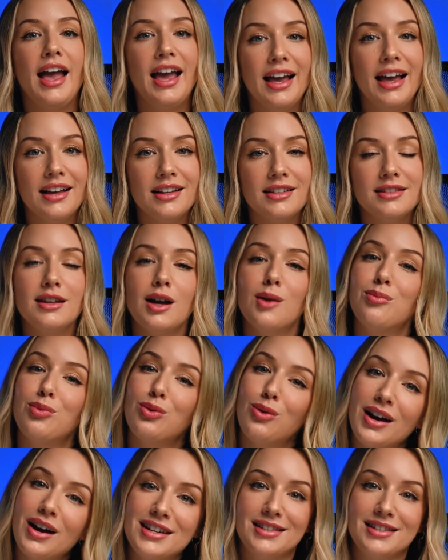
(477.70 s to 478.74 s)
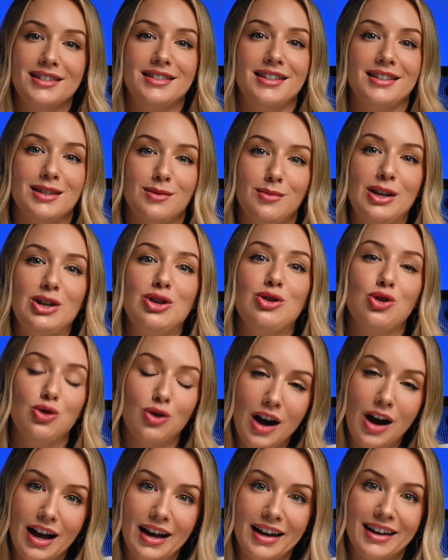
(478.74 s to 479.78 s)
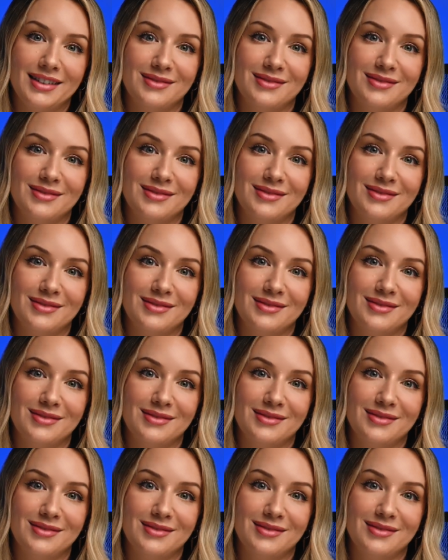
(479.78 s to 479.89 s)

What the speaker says: and a price that doesn't make you cry.